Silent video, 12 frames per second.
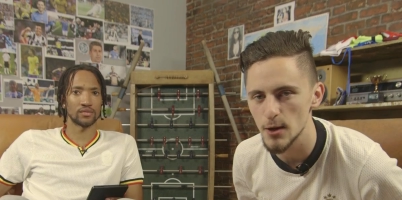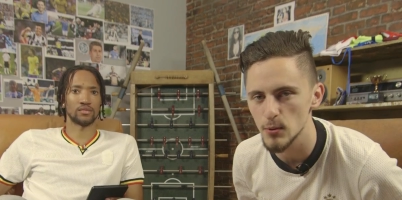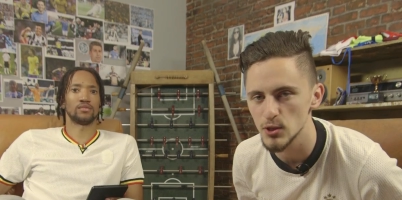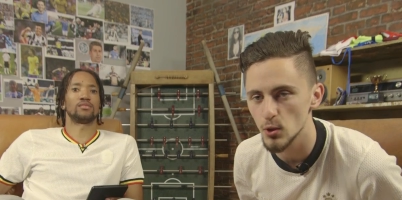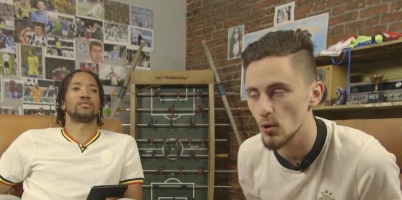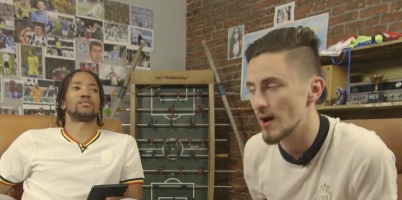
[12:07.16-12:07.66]

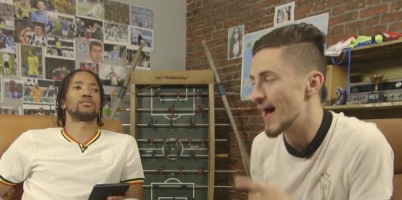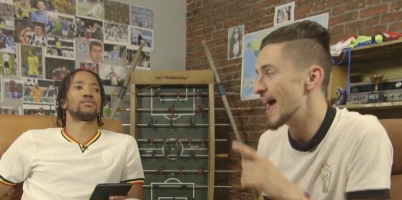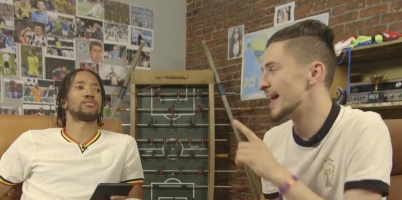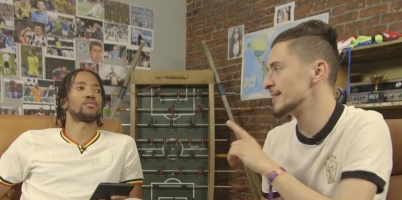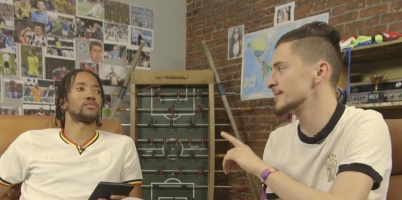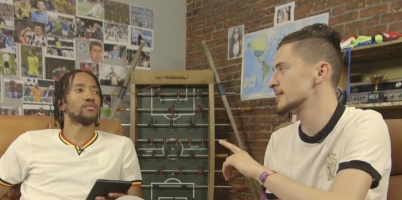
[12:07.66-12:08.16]
Speaker 1: Ecuador
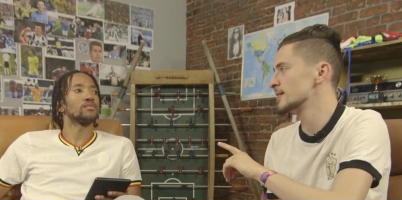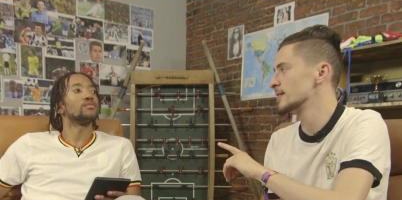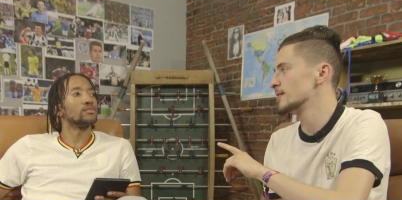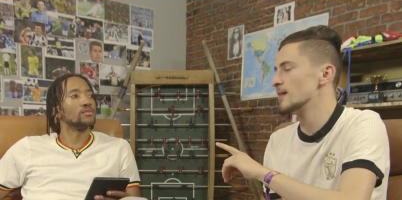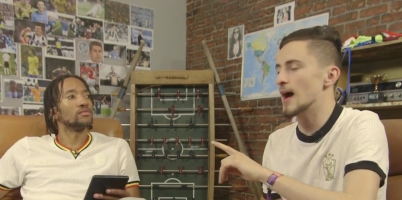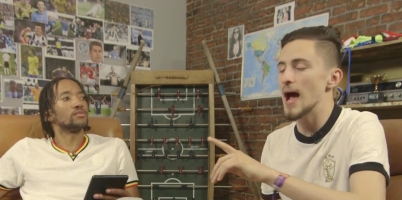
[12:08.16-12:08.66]
and
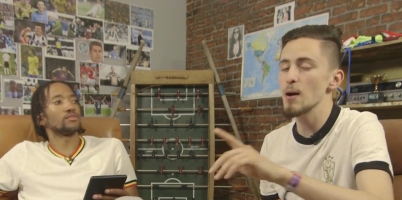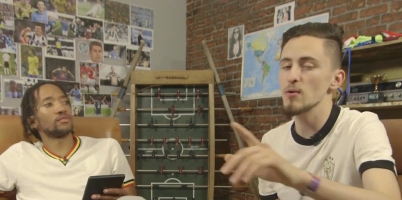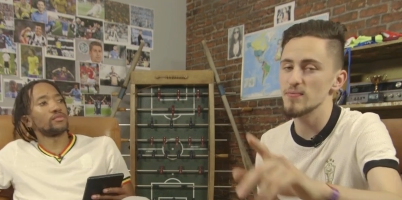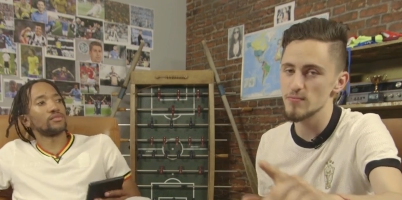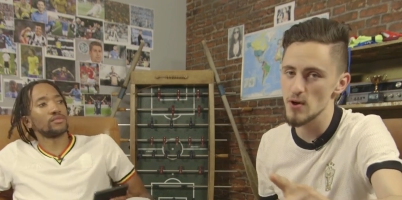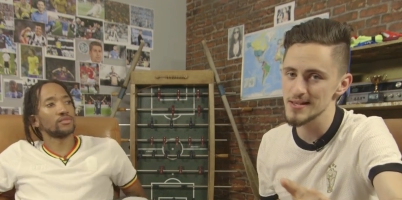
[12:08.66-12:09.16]
mm-hmm. our
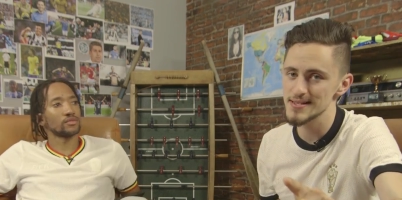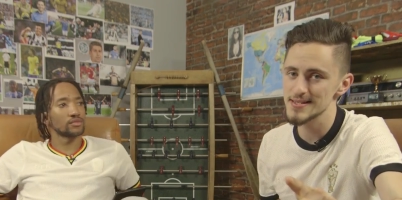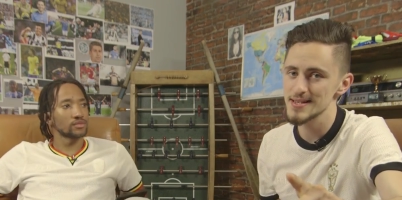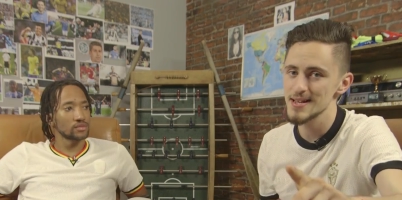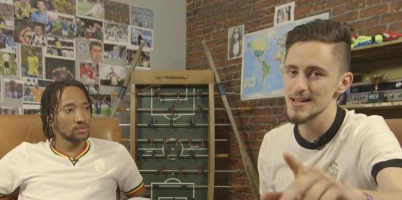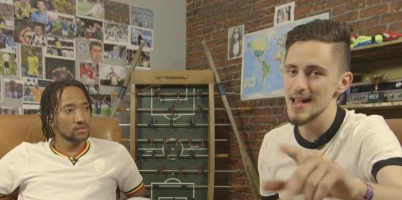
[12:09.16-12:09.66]

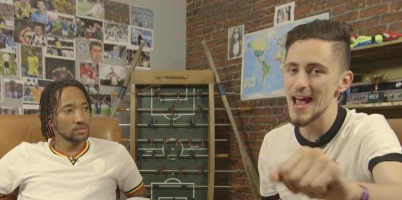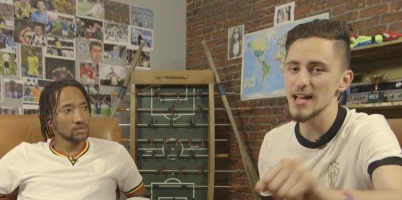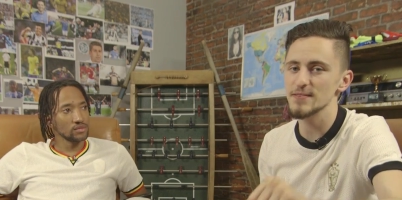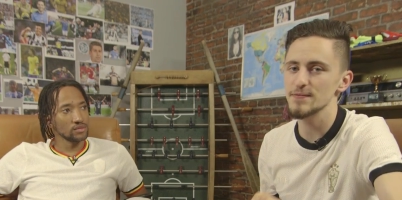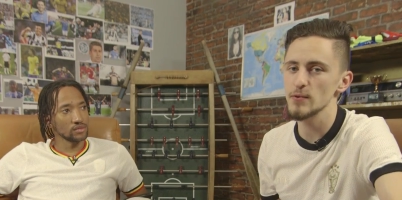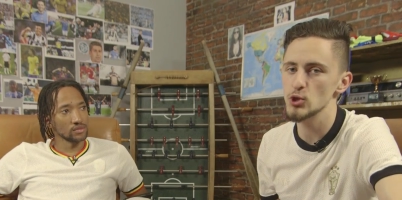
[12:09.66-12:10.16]
friends
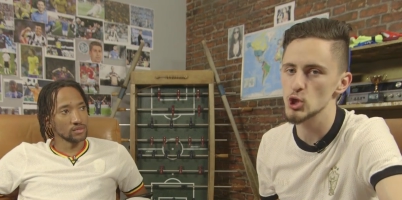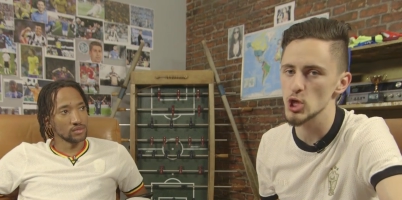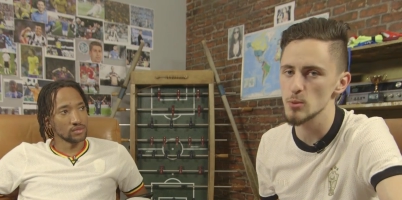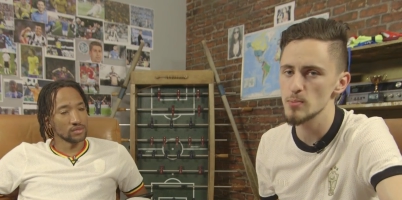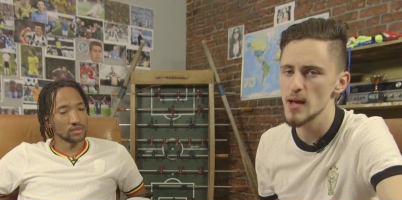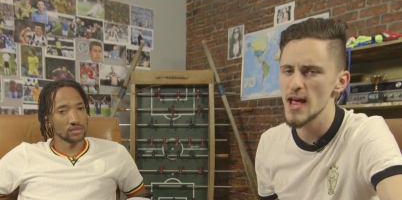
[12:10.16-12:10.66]
at
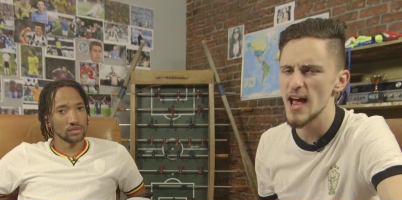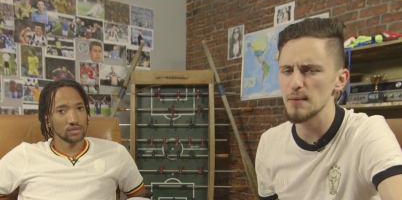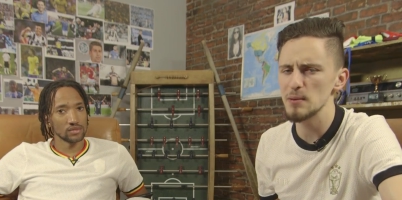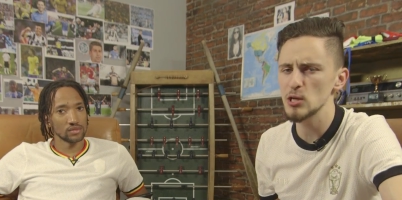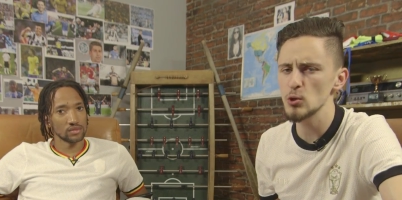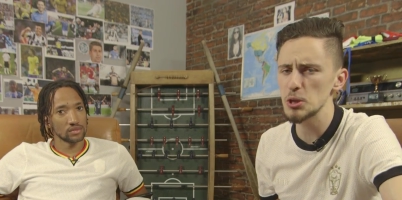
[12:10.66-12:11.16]
FoodTube have
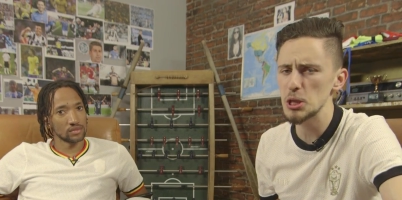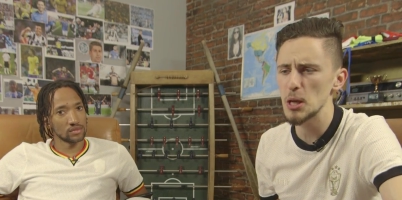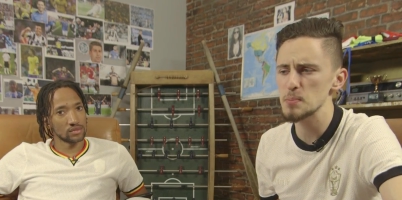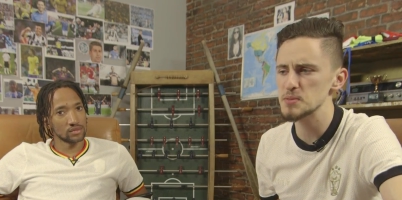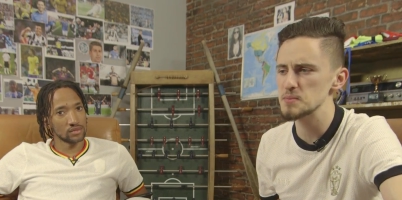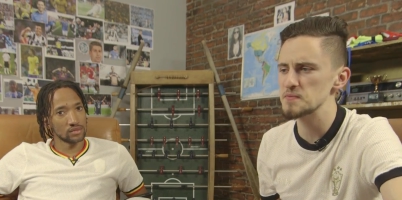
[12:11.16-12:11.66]
been cooking
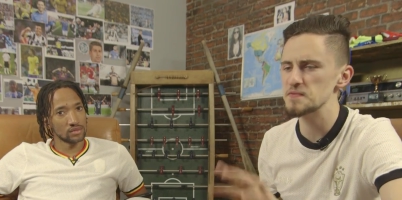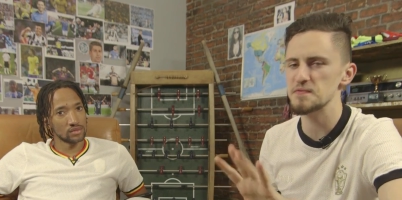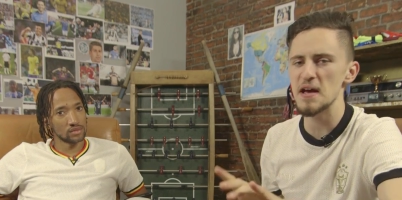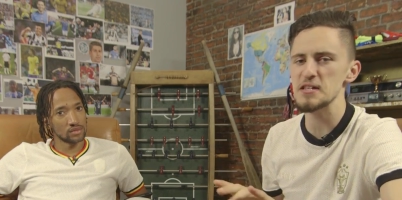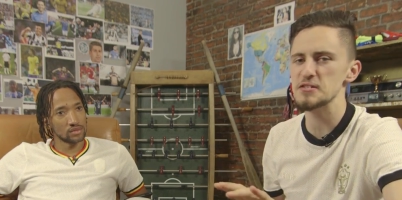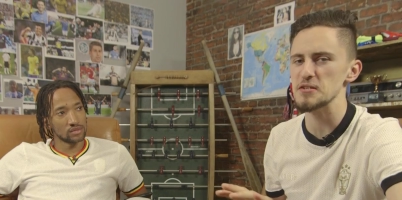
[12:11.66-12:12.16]
up some
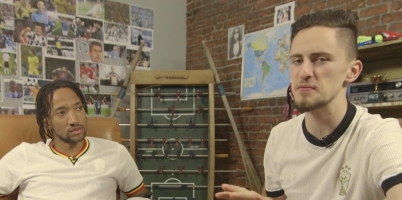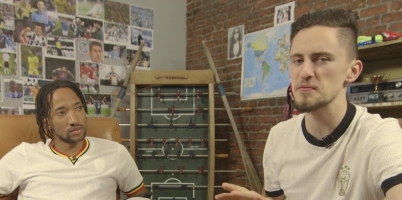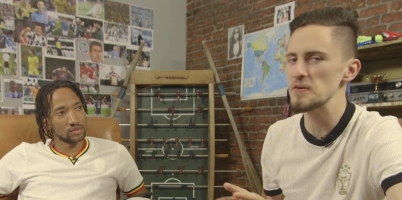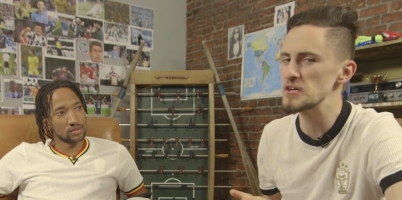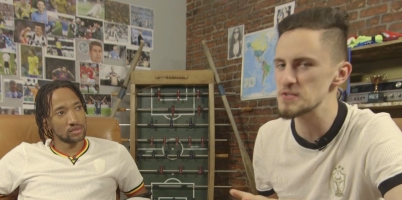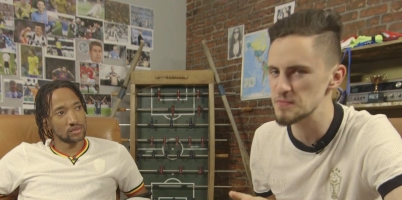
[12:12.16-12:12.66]
fancy
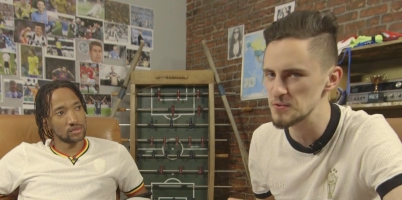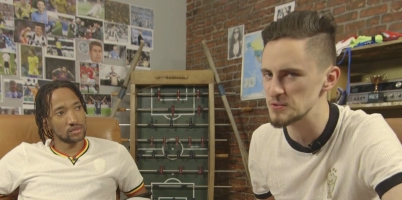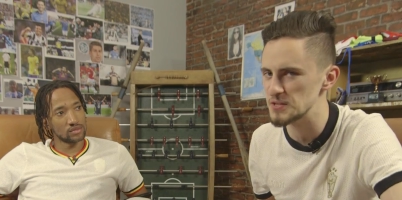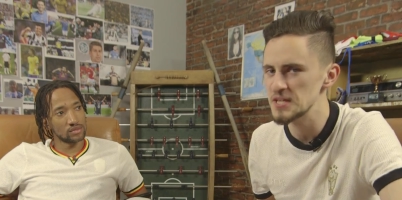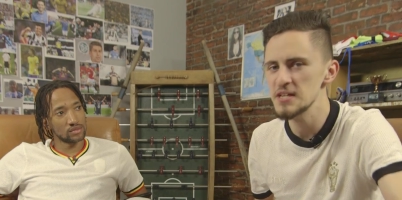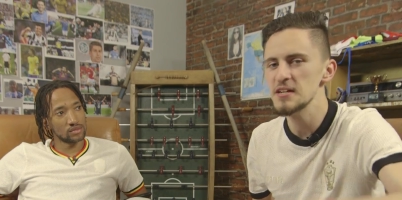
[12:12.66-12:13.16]
French
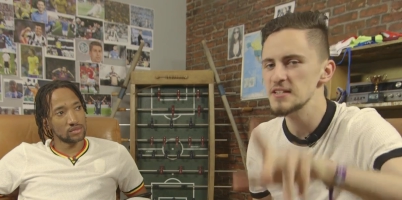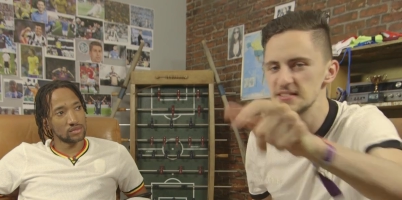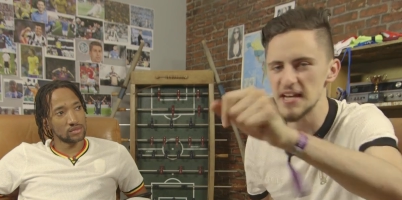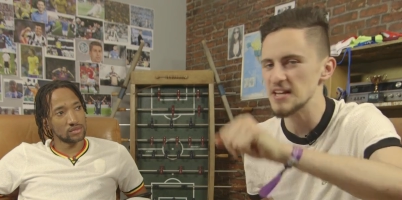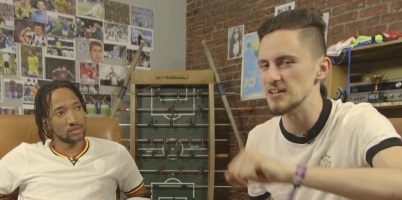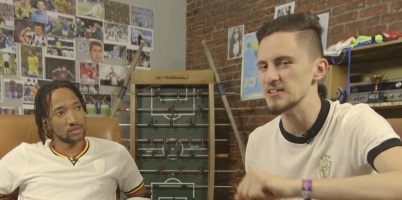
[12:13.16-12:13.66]
food.
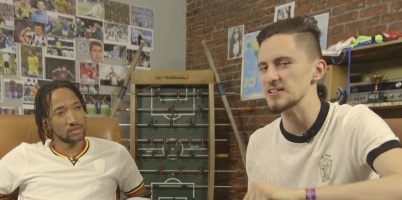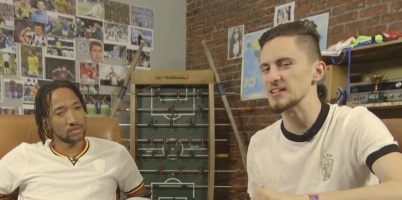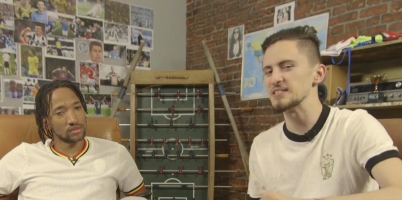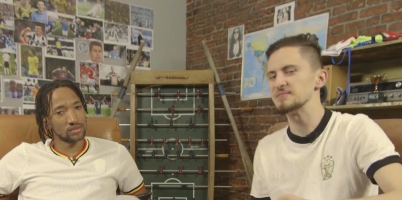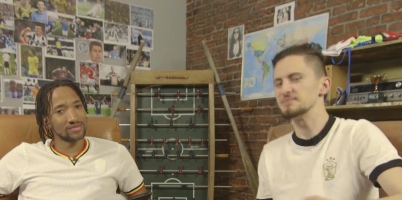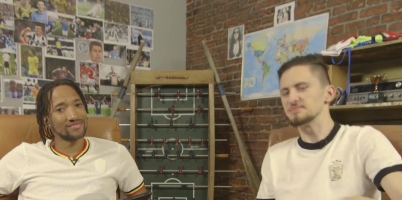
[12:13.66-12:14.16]
Take a look.